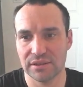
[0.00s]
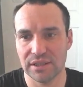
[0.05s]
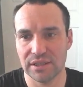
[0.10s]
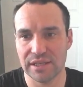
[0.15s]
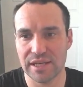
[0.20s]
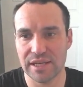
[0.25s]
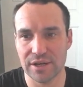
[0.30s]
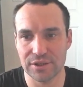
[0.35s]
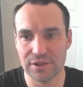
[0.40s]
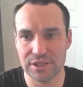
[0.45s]

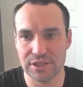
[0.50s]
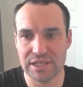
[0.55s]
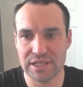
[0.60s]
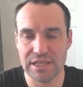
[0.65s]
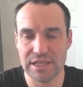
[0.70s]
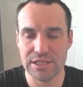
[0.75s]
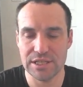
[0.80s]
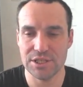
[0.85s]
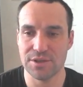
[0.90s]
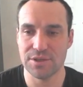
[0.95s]

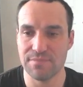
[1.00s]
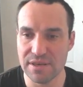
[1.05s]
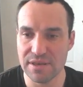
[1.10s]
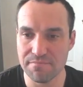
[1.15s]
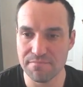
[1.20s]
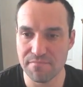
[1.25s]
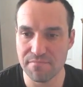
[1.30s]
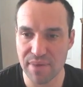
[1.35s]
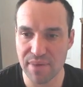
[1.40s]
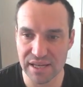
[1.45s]
guaranteed to
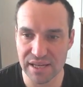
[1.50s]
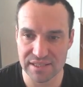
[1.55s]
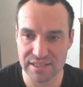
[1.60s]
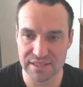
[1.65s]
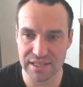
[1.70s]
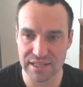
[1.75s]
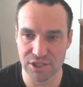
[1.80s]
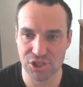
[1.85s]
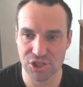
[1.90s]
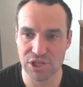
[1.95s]
be
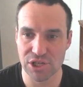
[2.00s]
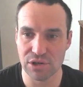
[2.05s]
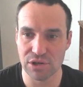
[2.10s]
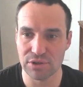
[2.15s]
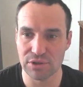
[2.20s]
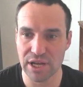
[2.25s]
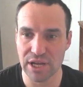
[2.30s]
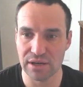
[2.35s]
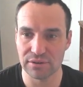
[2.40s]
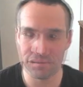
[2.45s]
best at
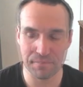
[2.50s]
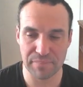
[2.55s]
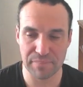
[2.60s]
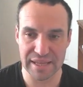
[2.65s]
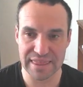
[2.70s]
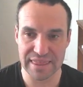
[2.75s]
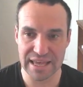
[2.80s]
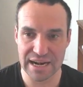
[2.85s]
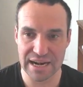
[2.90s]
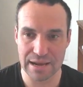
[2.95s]
showdown.
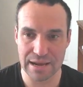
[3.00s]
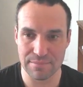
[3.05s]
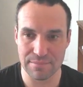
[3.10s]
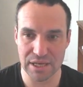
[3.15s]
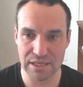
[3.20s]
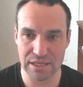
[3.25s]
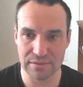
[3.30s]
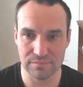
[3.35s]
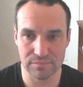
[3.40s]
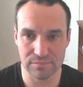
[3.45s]
By that I mean